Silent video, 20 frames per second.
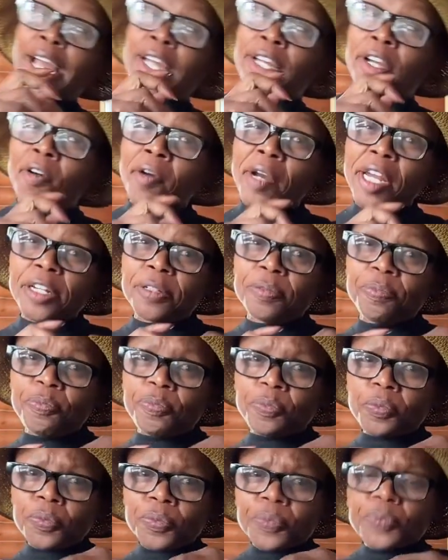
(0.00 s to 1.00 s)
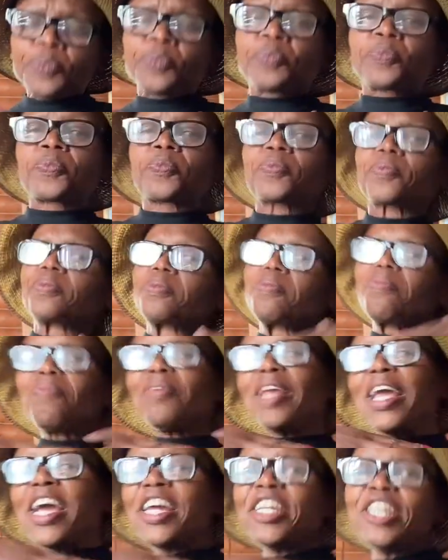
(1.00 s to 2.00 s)
staggering.
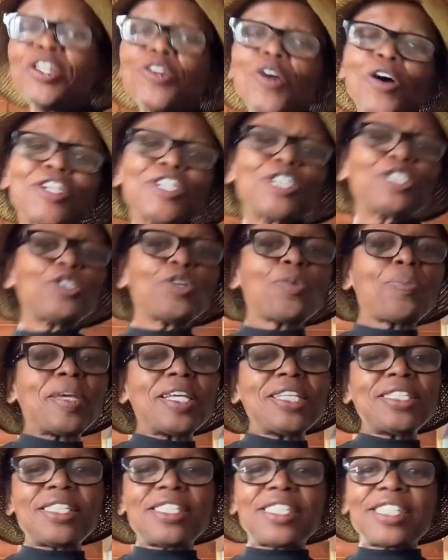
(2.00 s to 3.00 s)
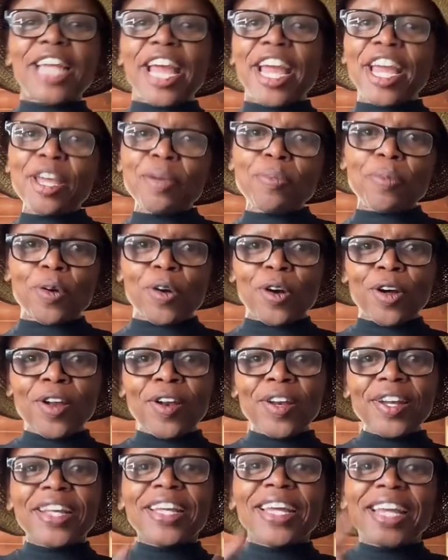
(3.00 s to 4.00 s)
And in order to be
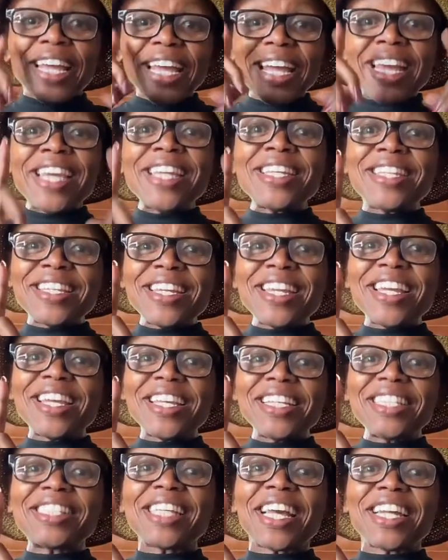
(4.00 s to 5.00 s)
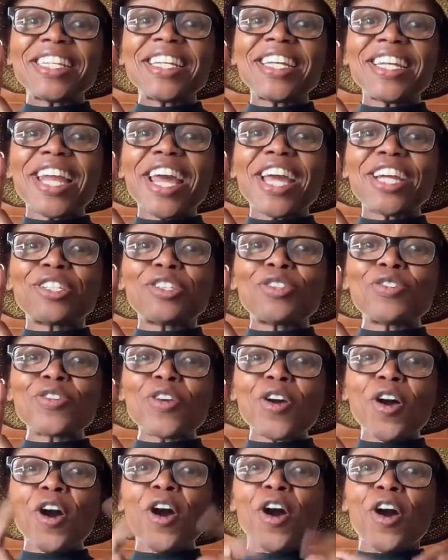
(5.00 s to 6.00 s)
stable, it needs an
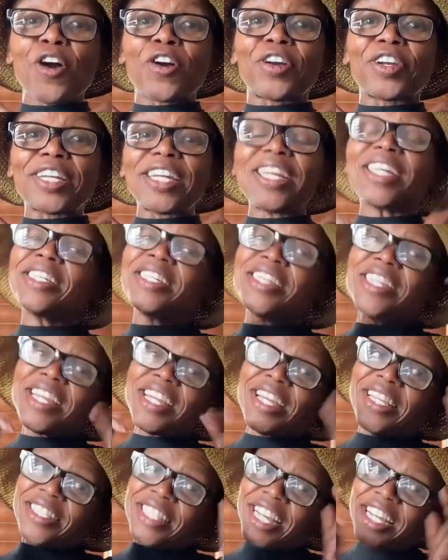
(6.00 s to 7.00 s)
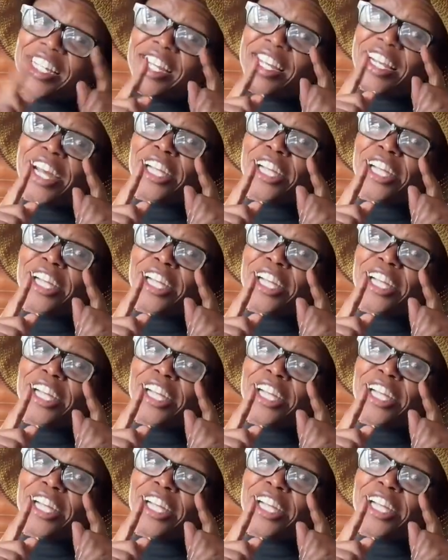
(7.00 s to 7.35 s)
electron. It needs an